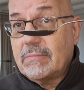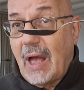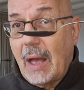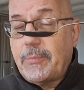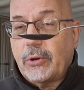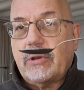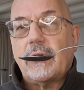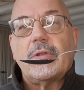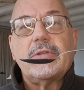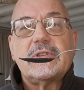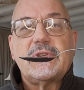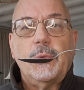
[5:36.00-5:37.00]
I put it
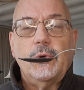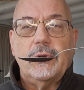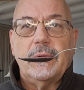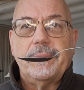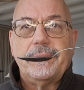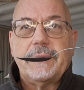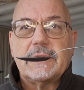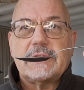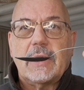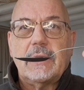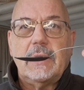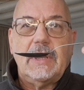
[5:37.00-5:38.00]
on the spoon.
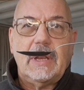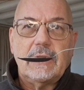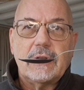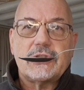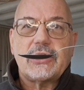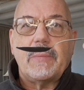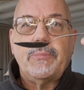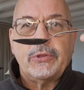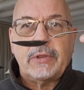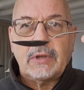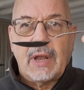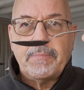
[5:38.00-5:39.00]
So in English, I
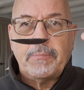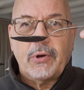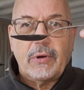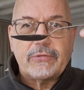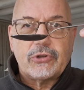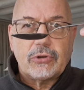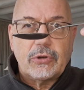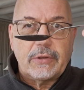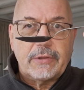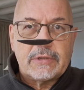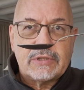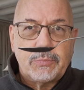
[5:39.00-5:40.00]
put the lump of sugar
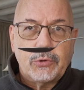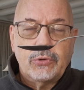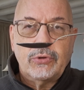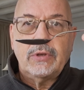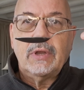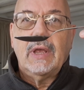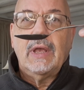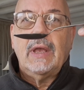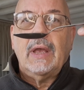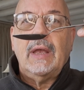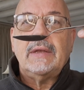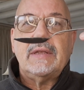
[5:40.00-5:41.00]
on the spoon.
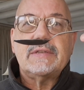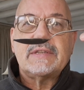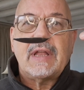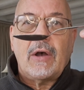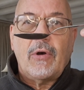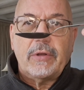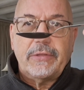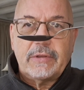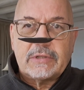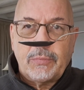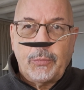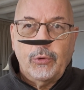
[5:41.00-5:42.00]
It is now on
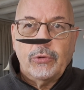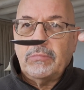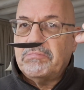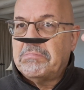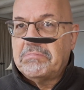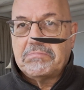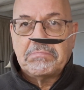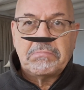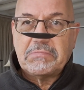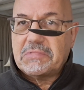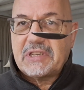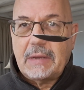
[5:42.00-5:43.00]
the spoon.
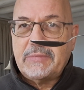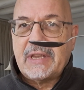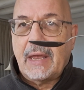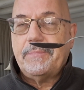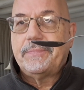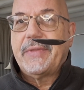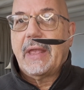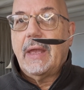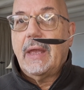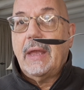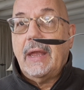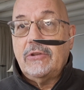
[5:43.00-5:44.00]
Same.
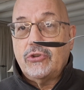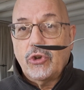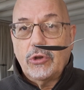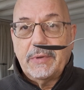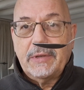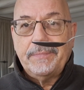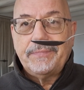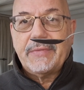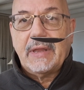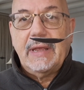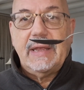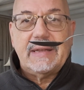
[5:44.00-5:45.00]
In German,
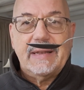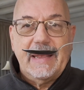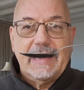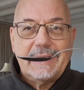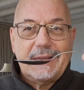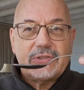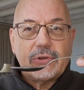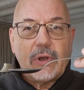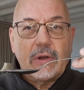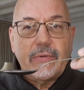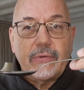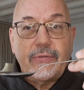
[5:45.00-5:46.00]
ich lege den
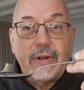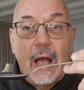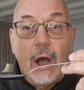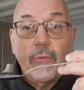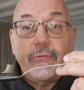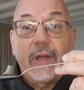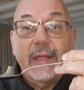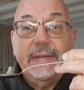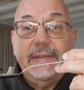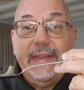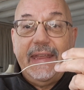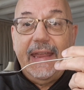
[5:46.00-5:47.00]
Zuckerwürfel auf
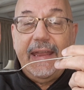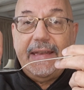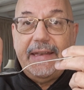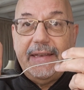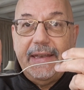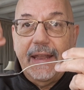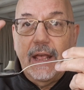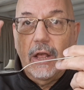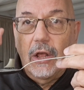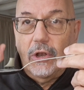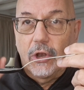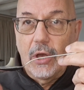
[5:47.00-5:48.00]
den
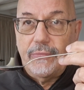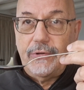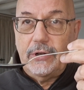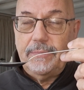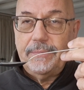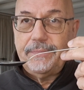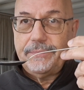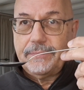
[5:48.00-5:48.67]
Löffel,